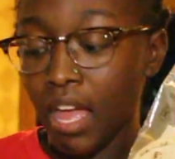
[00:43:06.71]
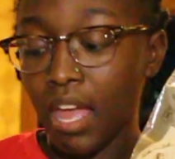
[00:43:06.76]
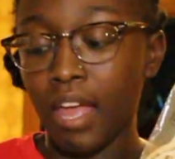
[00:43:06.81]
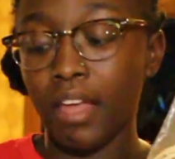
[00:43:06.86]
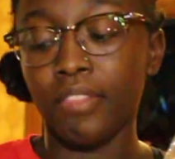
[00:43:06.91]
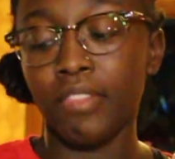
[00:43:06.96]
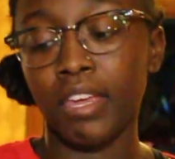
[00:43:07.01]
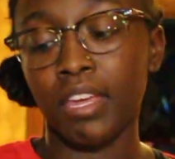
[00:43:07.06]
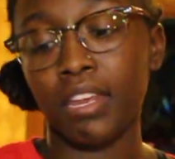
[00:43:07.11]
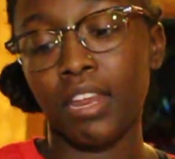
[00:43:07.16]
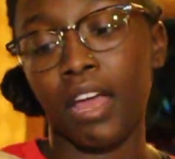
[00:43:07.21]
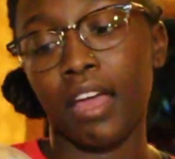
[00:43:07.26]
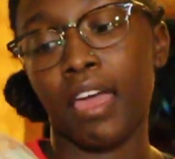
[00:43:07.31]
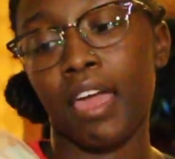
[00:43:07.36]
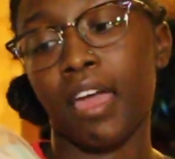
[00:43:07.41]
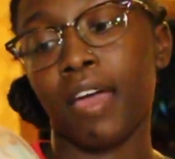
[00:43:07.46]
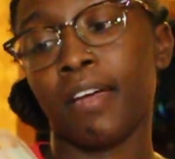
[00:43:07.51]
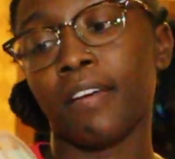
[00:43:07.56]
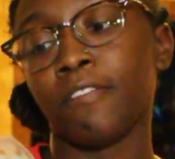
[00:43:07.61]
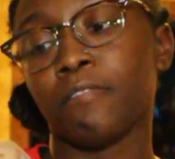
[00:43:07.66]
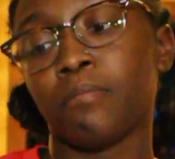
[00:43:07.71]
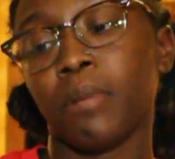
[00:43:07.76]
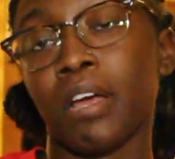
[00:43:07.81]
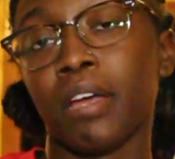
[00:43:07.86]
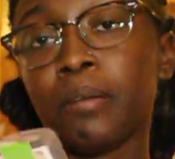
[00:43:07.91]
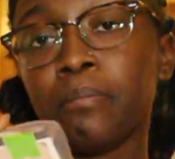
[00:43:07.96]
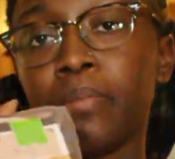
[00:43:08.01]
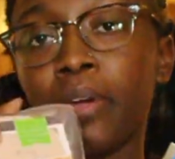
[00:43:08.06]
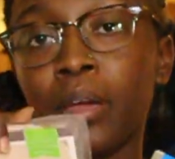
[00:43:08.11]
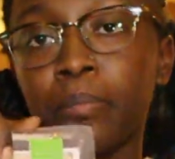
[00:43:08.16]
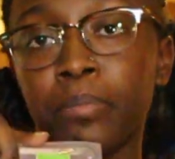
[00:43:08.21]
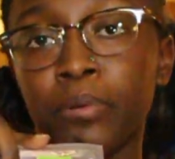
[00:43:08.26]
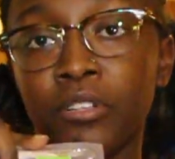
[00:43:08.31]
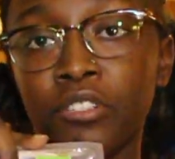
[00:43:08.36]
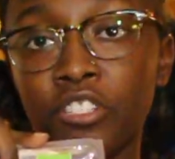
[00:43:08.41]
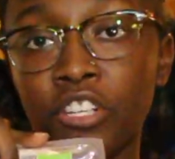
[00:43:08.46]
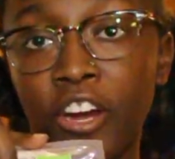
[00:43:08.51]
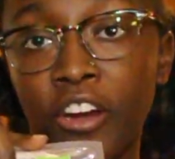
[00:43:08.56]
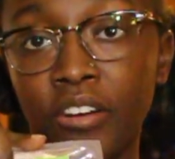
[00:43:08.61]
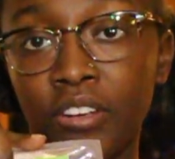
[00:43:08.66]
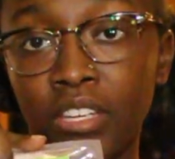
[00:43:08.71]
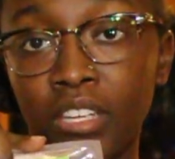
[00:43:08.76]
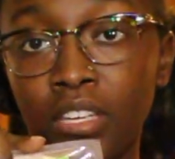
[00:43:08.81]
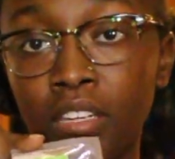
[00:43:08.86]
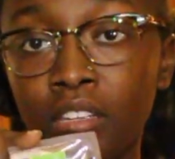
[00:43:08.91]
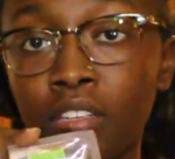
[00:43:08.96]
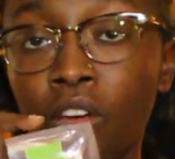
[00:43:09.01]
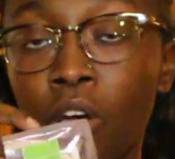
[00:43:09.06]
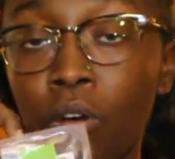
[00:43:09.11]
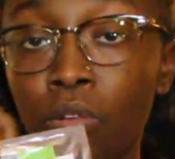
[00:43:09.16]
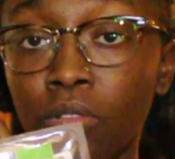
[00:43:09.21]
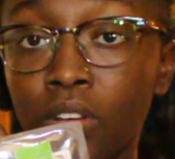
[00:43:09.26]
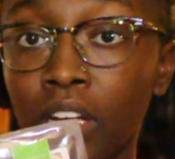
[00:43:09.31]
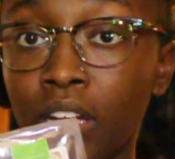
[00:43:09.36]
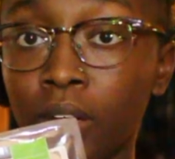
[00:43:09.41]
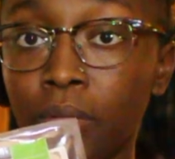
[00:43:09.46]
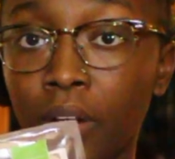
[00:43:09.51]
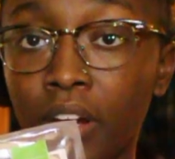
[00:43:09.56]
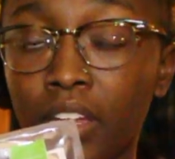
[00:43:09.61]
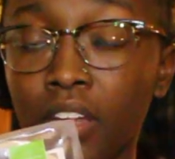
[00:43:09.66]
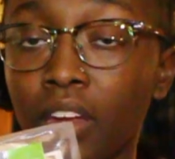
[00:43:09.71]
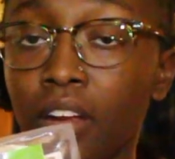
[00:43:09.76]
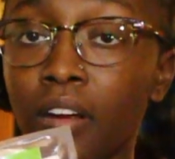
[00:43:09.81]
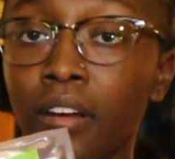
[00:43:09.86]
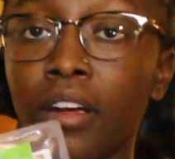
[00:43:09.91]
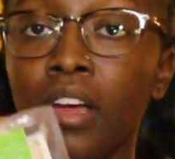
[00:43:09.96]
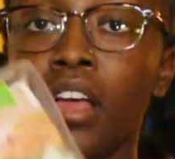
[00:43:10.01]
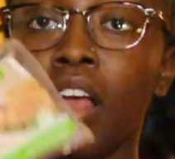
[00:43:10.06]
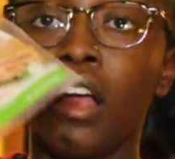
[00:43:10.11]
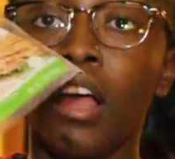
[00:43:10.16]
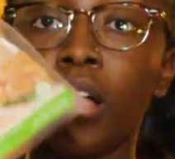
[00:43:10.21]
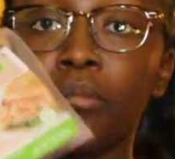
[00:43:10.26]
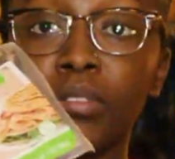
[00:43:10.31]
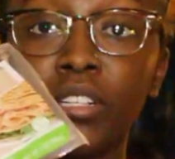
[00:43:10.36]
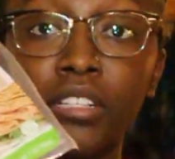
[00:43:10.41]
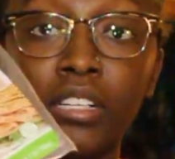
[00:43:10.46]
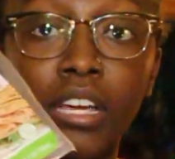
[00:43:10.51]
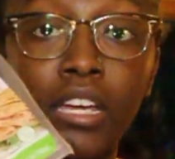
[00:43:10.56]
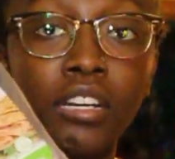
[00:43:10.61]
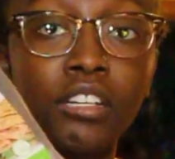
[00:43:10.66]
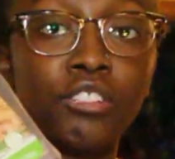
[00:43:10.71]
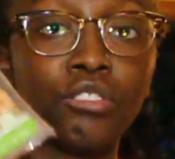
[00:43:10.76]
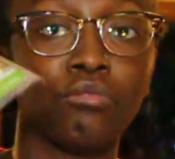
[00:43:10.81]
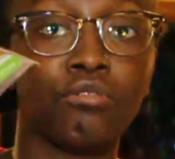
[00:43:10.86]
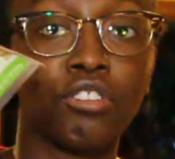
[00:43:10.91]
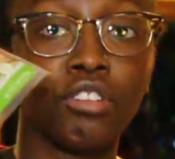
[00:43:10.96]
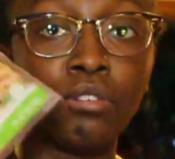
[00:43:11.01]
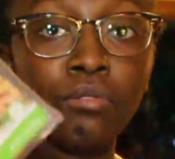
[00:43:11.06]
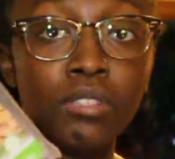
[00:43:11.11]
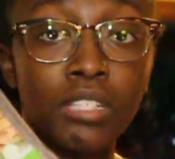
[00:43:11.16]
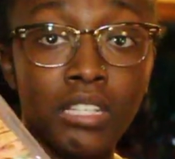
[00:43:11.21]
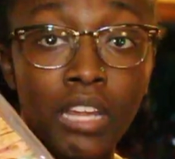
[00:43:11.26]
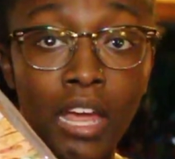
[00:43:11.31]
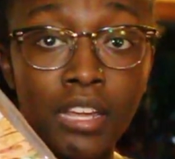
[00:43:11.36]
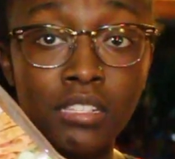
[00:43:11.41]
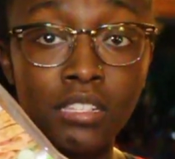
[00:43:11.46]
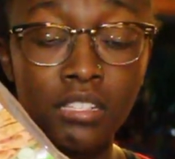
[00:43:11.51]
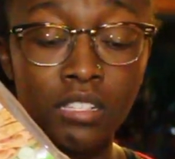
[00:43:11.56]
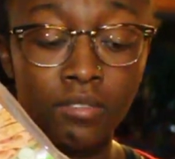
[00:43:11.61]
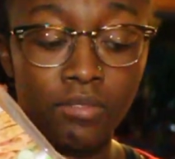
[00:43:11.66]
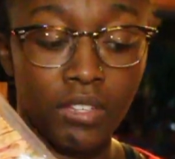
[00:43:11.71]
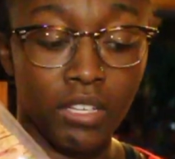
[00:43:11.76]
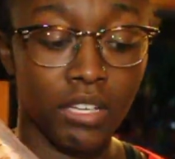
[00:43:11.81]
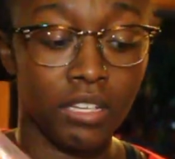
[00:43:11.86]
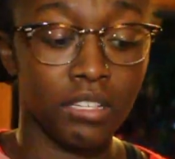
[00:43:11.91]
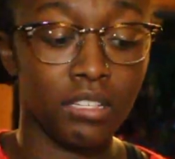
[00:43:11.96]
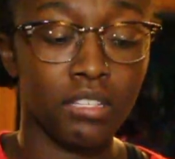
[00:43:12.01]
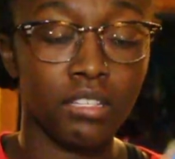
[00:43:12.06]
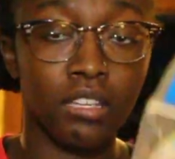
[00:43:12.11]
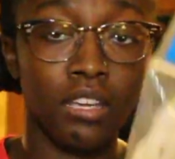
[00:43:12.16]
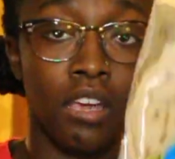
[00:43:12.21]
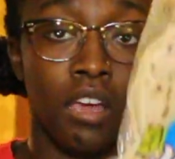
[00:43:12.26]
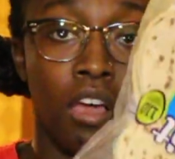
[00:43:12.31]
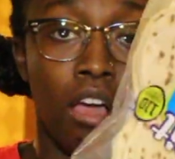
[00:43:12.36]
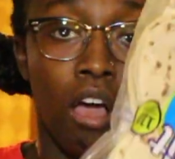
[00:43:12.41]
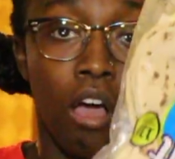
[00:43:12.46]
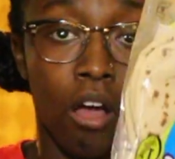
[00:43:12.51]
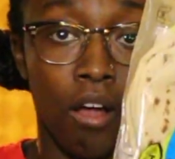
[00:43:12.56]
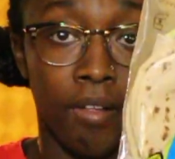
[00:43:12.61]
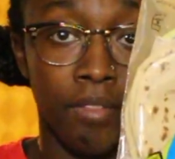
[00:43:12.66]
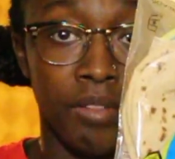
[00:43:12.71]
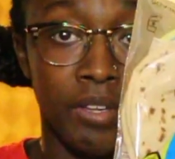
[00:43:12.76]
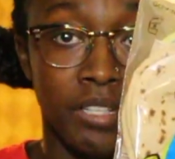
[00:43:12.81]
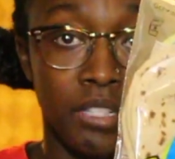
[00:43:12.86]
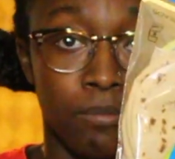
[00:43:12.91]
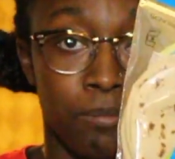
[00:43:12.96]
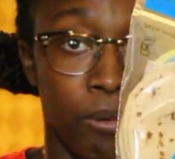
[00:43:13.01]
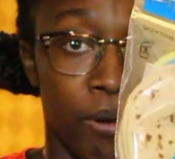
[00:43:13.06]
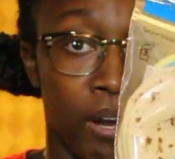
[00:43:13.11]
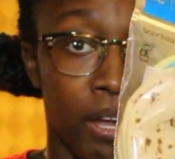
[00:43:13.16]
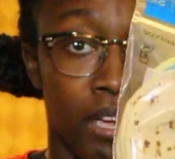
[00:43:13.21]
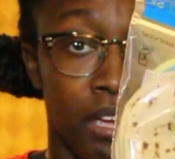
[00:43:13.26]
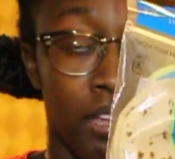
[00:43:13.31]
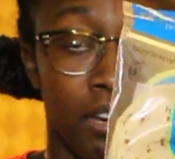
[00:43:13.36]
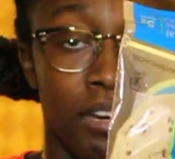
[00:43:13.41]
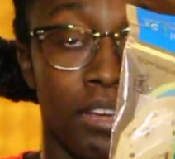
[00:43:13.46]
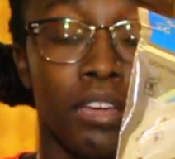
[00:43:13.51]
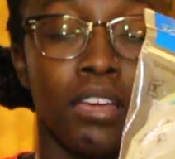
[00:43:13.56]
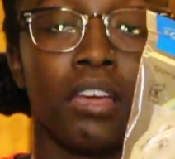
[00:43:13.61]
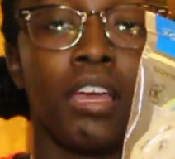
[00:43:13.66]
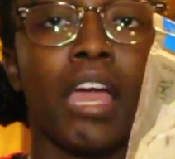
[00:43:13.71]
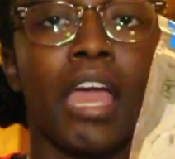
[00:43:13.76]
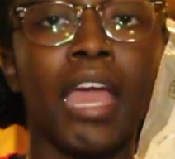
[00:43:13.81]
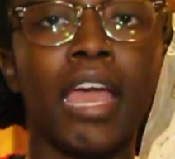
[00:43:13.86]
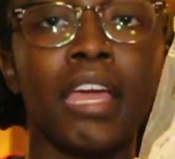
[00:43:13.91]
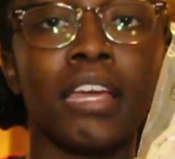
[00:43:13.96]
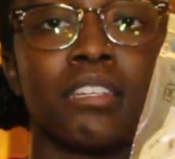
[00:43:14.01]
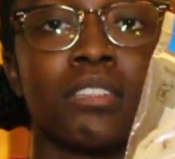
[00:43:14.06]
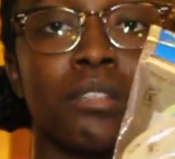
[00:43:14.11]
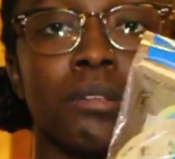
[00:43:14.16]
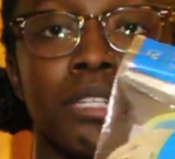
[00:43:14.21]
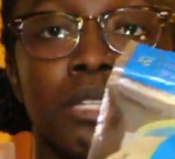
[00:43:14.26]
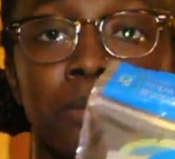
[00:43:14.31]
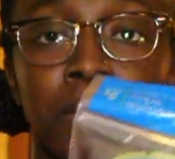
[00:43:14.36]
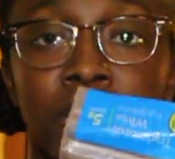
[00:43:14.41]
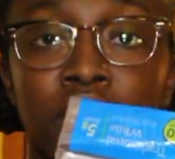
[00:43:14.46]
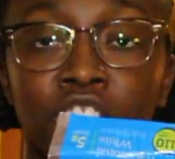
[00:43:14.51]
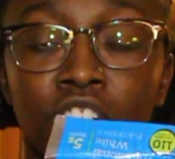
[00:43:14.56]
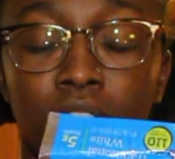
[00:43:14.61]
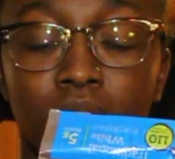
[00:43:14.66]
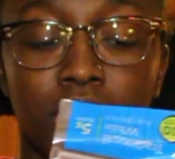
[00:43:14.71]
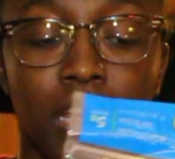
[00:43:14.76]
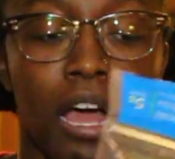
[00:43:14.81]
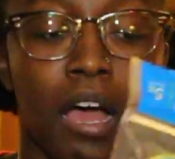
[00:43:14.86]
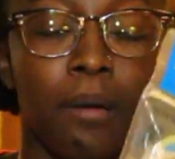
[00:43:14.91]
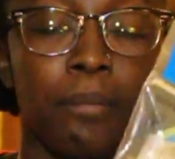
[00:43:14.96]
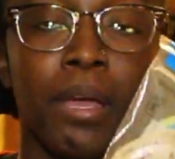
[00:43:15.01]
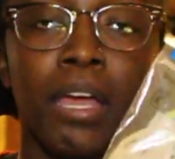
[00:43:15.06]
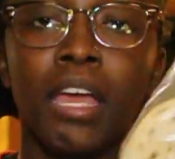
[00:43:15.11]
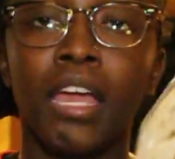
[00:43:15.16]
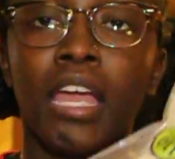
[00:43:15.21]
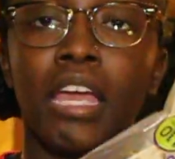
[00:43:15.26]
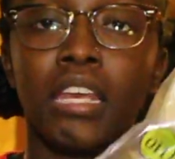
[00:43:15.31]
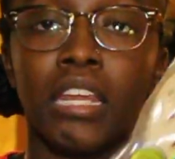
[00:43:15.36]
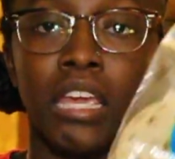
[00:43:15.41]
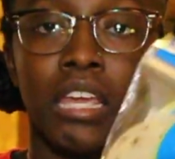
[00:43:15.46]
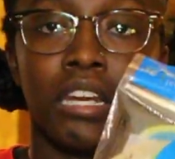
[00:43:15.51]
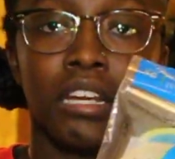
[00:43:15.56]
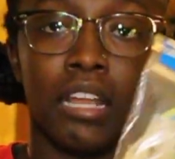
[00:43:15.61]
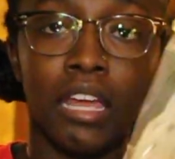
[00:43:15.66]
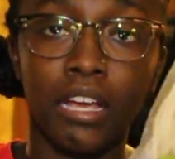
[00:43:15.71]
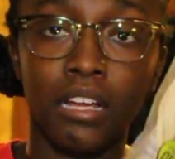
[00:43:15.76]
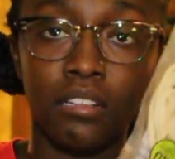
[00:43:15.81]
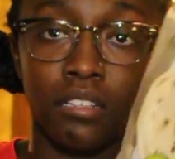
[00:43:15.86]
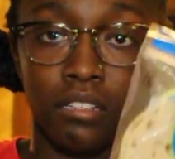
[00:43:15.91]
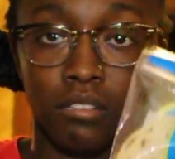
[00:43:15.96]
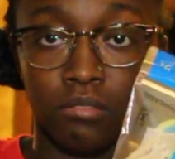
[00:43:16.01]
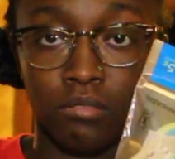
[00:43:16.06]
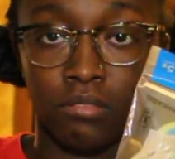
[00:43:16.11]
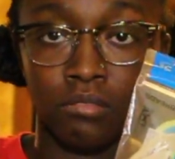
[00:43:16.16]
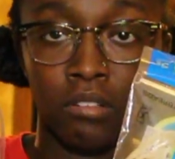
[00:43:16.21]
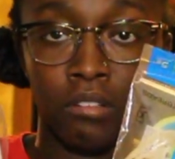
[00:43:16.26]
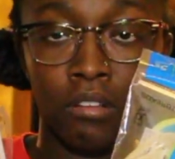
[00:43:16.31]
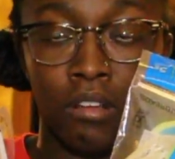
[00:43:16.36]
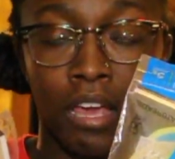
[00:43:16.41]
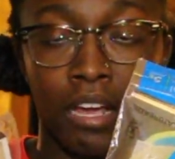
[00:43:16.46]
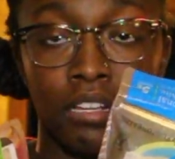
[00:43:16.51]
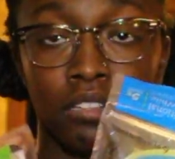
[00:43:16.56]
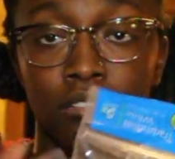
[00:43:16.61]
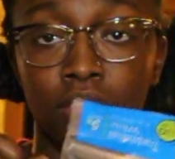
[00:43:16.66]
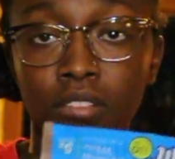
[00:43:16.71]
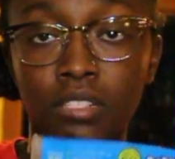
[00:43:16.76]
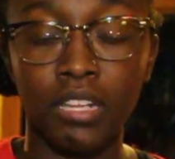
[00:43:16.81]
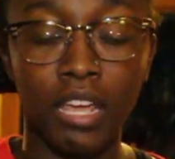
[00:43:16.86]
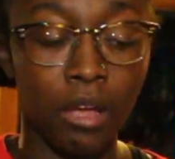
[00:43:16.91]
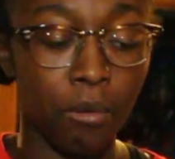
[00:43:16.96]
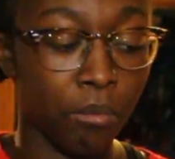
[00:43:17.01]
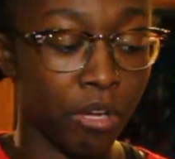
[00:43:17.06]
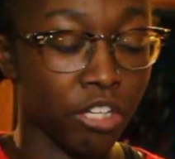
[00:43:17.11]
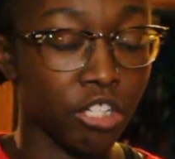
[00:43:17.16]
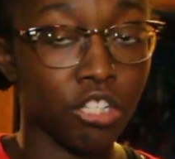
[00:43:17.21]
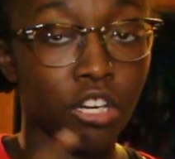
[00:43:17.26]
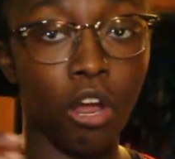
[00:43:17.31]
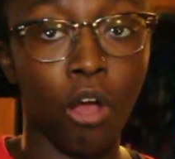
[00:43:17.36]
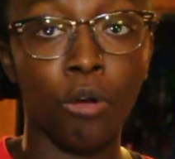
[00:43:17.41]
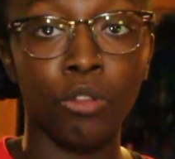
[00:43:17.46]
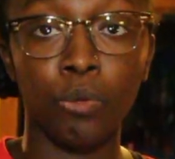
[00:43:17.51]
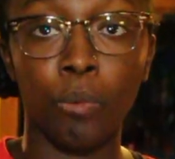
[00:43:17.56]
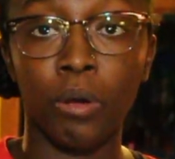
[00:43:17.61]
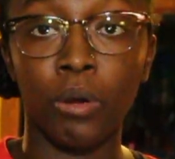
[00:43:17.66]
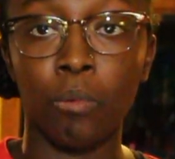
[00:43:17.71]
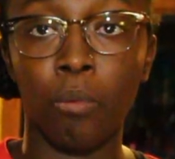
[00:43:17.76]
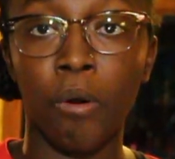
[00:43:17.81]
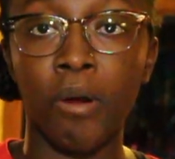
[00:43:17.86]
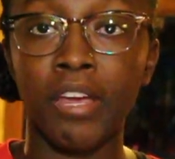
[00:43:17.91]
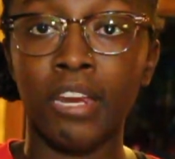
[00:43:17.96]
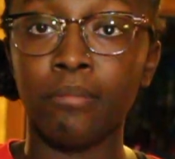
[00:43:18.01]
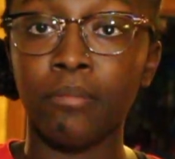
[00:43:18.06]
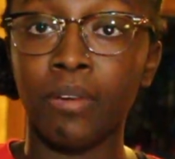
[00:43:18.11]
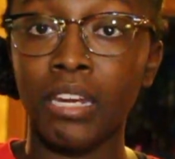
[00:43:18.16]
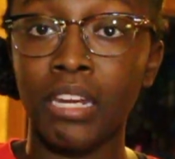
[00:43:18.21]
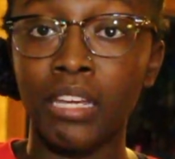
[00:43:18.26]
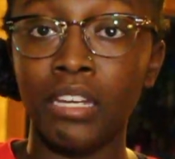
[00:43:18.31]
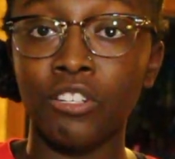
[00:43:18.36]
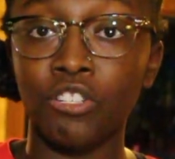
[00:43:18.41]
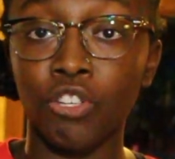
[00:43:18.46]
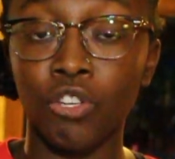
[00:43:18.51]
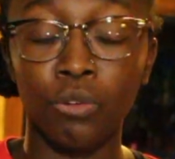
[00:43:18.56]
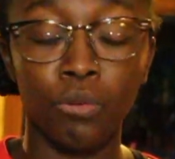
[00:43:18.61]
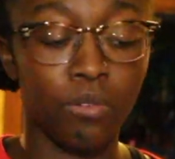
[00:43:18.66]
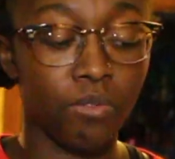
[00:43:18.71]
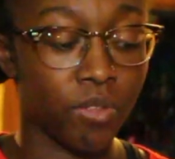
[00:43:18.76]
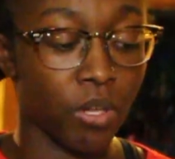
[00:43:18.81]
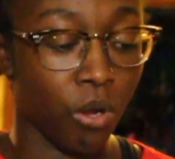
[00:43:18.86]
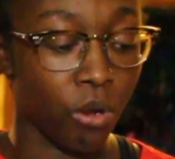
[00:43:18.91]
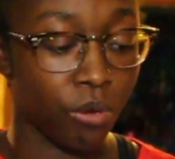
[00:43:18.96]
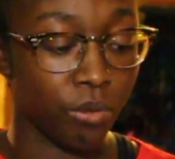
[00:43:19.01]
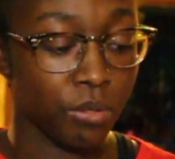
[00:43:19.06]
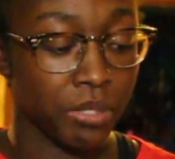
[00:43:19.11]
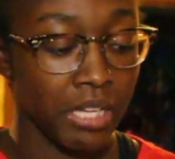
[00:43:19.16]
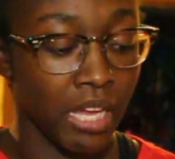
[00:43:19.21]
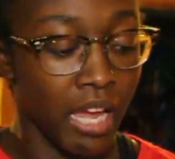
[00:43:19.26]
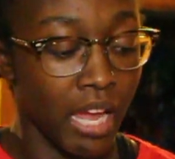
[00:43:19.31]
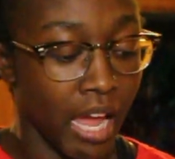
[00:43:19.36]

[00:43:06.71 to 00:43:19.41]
And then I have my pepper turkey cold cut right here. I'm literally gonna do two slices of this on this bread and some spinach on top, and eat it like a little like a little sandwich on the way to work. And I'm gonna eat two of those.